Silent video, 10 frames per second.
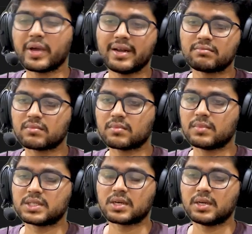You can
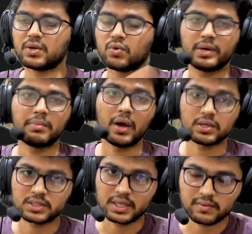basically do it
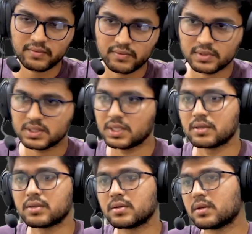by yourself.
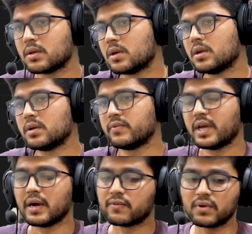See,
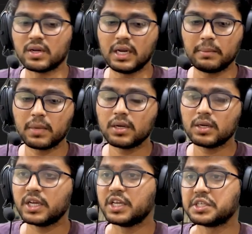we have
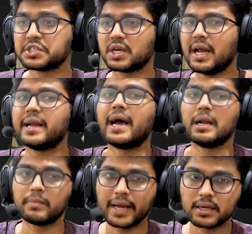label, initial and
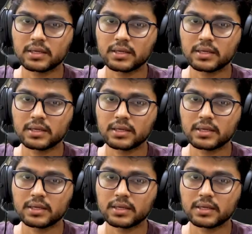help